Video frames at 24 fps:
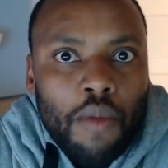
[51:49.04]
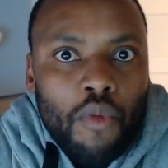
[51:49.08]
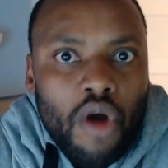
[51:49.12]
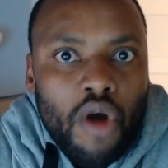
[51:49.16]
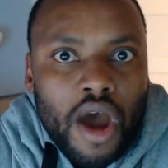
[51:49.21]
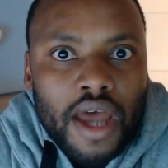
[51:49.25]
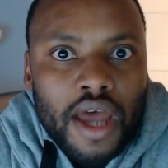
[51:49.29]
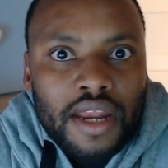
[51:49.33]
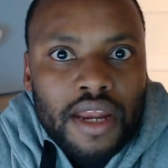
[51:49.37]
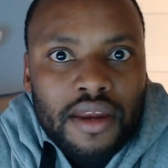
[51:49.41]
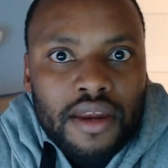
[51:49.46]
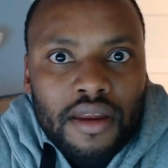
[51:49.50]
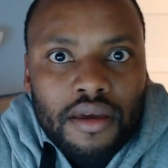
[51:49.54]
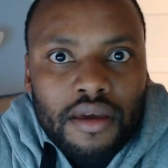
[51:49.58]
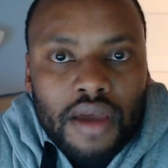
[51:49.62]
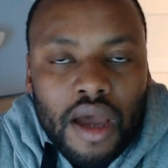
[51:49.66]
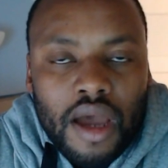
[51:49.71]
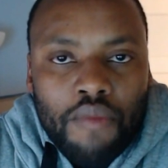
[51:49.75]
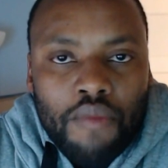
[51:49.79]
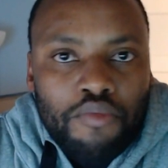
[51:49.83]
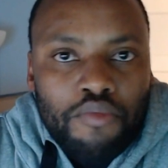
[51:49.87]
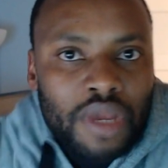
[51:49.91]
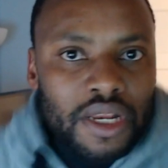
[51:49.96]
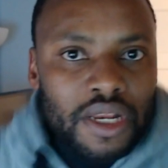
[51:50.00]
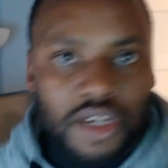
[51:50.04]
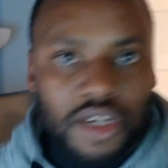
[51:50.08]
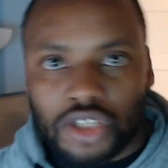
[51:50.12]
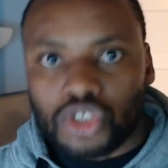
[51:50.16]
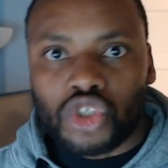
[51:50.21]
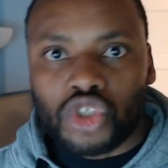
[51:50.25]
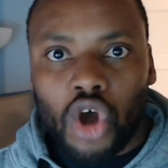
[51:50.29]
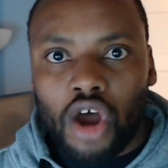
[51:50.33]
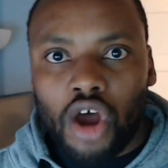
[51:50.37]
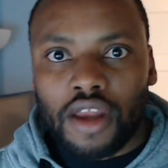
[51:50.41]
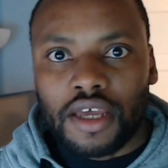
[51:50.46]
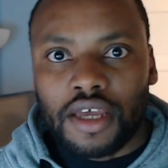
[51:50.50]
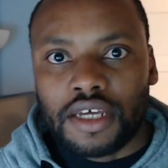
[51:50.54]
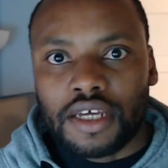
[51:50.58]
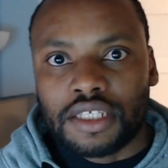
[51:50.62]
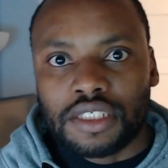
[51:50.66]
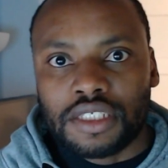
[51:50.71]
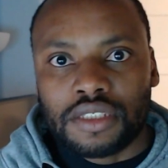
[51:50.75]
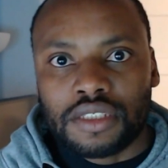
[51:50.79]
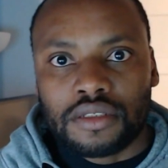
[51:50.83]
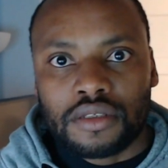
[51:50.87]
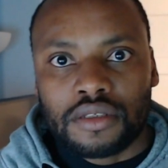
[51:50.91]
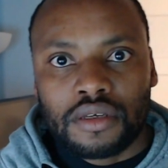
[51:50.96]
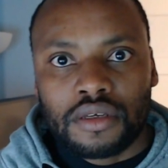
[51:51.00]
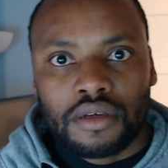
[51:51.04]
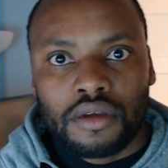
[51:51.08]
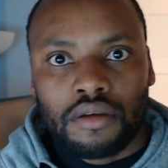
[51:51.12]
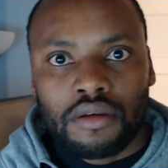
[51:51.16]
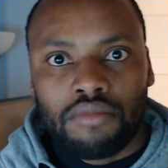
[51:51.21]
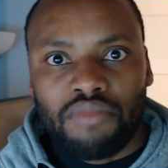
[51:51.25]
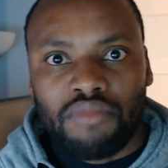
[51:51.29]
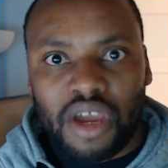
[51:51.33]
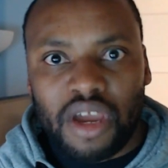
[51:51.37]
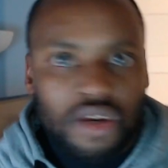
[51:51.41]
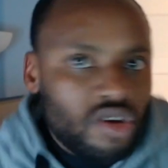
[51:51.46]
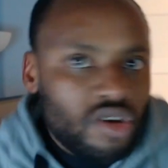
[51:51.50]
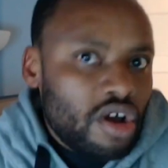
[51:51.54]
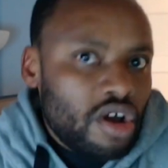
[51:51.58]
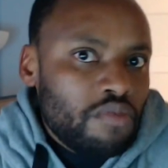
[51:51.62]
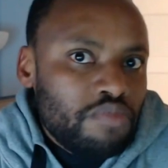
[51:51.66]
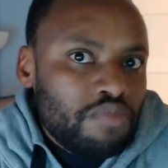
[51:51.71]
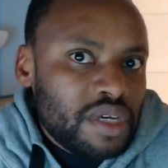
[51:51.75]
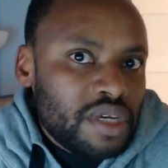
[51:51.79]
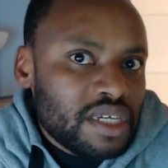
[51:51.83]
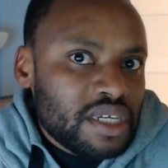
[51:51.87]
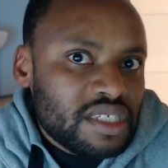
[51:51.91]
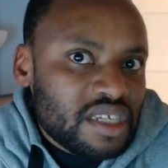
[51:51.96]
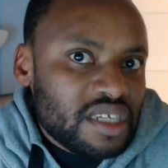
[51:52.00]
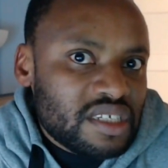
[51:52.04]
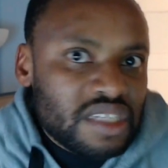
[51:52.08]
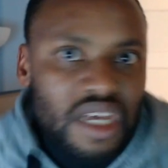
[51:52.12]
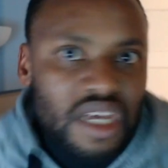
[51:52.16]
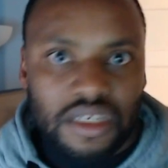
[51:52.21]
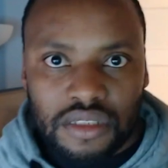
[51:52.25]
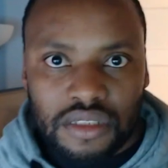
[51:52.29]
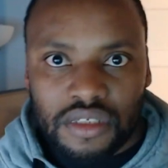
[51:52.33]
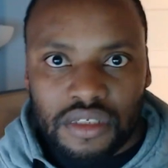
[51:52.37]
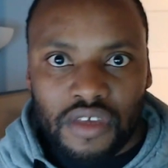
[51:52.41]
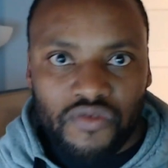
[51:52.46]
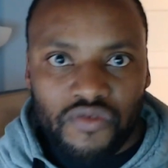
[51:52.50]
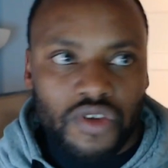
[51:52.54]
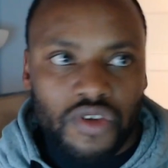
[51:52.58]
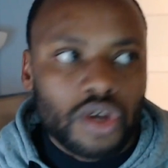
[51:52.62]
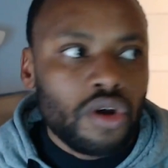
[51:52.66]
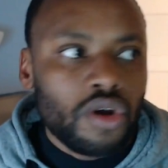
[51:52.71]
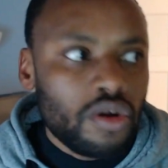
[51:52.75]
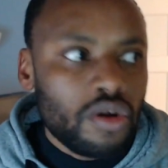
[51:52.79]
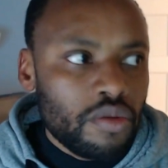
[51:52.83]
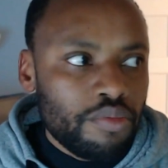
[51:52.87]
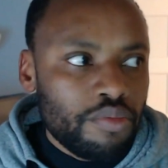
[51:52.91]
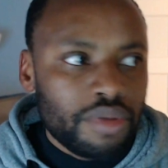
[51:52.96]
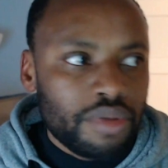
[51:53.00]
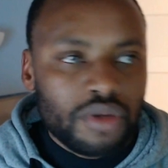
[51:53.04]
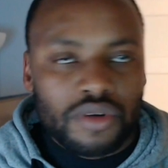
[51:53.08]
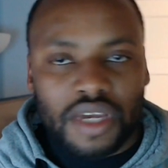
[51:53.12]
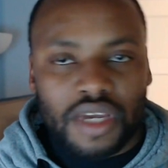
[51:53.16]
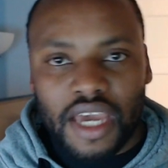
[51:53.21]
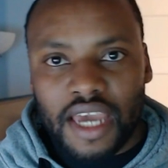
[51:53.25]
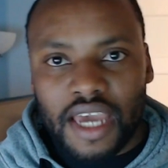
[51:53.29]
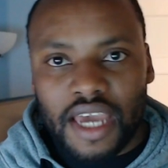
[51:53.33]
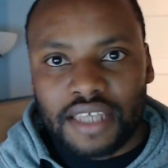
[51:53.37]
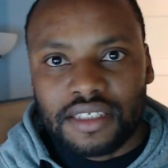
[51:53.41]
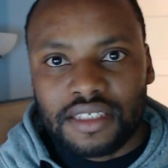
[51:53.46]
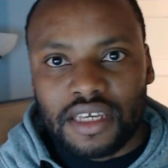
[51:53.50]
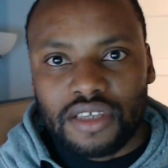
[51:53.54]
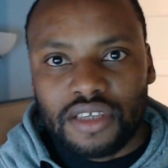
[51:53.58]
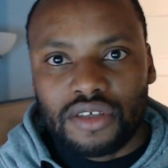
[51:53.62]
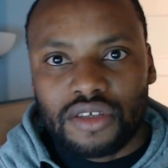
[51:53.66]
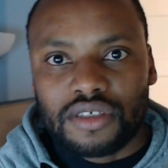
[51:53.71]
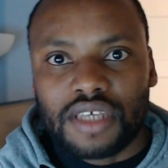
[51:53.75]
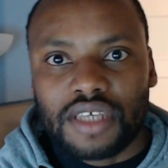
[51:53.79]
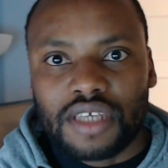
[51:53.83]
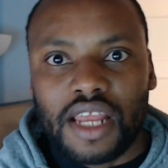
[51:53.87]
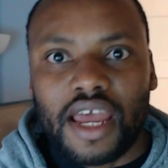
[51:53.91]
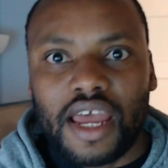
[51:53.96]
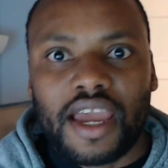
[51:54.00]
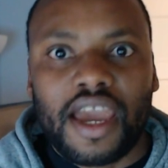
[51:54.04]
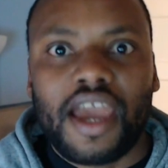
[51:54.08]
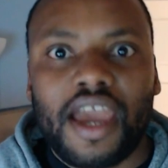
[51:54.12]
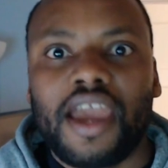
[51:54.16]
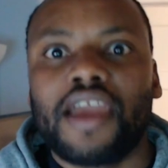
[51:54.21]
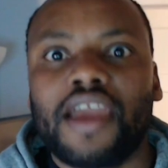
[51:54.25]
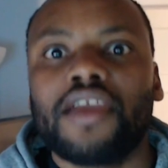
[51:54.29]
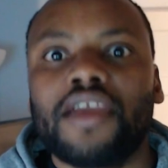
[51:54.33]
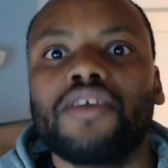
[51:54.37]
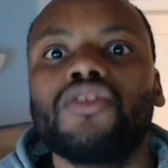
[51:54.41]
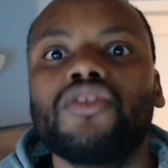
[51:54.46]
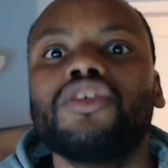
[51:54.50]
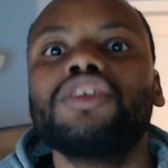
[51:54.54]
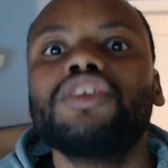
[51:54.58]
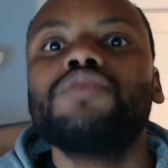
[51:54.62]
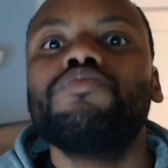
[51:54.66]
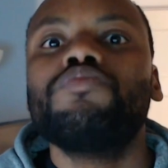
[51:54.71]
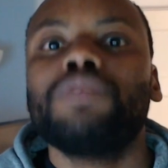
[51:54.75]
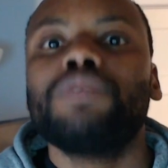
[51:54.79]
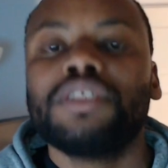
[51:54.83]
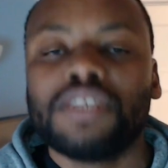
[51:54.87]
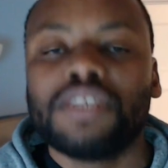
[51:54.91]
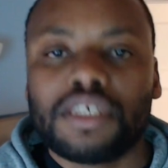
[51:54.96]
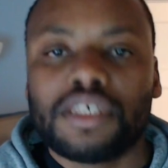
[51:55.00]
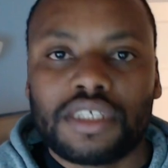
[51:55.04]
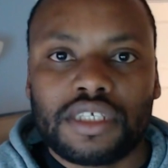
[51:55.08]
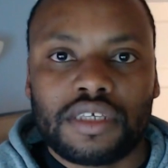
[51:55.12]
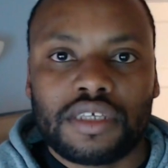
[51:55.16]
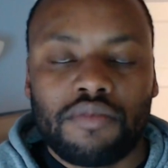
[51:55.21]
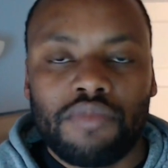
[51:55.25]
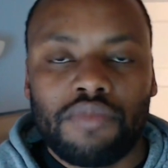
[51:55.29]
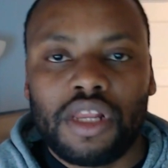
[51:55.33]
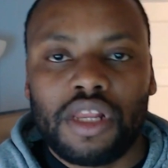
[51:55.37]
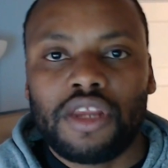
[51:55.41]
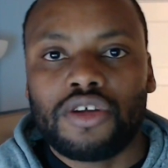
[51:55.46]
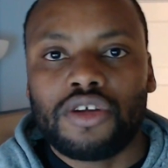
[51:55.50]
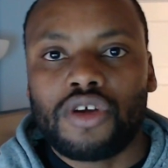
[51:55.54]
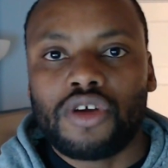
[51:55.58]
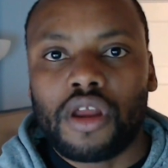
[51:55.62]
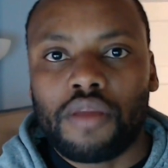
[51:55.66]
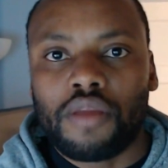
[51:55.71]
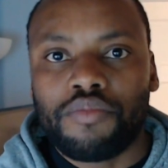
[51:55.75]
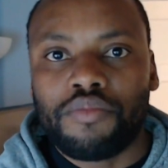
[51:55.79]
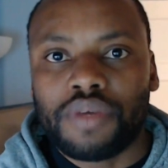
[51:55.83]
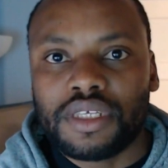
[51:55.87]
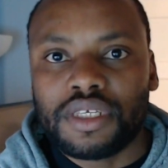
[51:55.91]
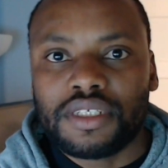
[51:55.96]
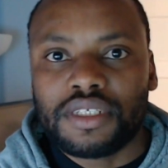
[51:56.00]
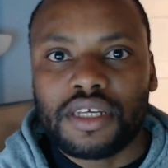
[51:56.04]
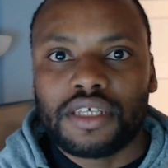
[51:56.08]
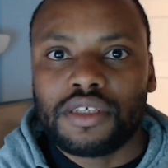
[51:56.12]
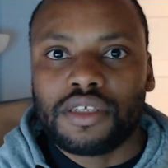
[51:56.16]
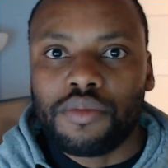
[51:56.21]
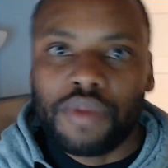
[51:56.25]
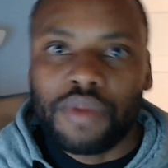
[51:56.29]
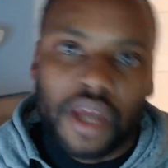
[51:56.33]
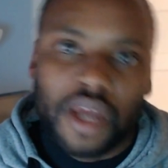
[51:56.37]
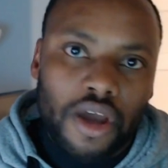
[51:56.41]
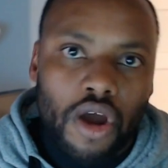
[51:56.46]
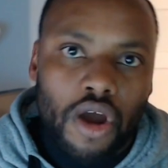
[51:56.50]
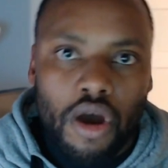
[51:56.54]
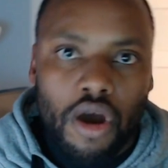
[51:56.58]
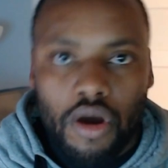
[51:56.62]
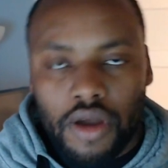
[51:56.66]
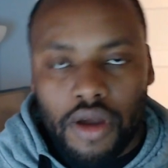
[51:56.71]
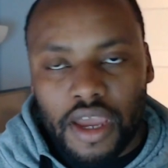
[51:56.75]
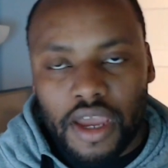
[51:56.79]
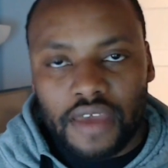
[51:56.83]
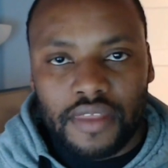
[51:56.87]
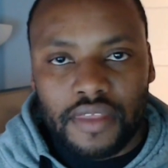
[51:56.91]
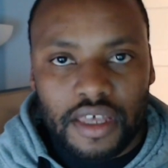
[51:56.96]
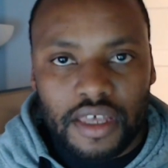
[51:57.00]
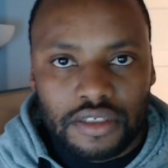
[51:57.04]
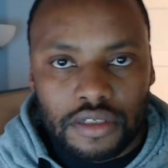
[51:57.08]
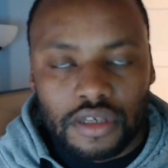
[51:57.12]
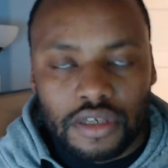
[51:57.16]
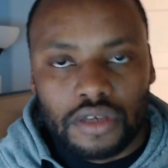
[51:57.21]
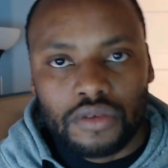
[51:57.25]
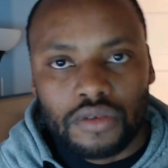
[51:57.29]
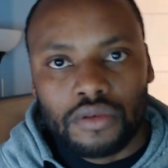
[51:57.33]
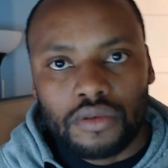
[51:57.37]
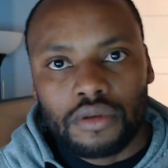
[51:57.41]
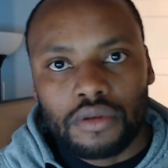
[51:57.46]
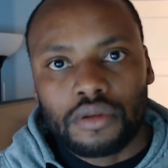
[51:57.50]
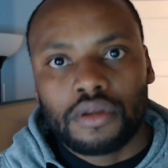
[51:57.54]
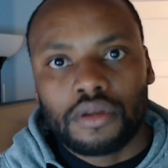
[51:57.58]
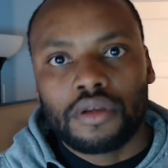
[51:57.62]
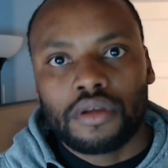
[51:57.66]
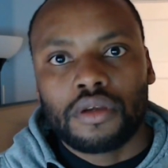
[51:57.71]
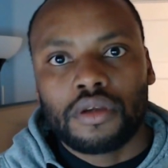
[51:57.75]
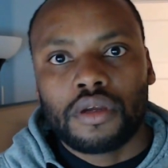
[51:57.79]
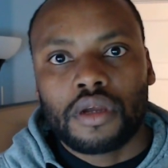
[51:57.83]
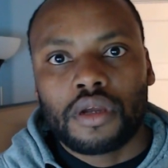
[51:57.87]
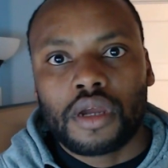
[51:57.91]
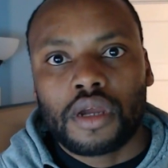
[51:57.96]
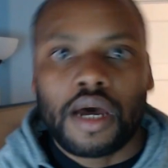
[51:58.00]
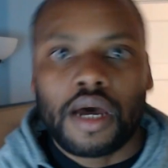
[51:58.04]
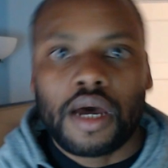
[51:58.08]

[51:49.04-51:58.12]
For someone, $1 million might not be a success. If you go to Bill Gates and you say, like, hey, this business is $1 million business, he'll be like, oh, okay, that's cute.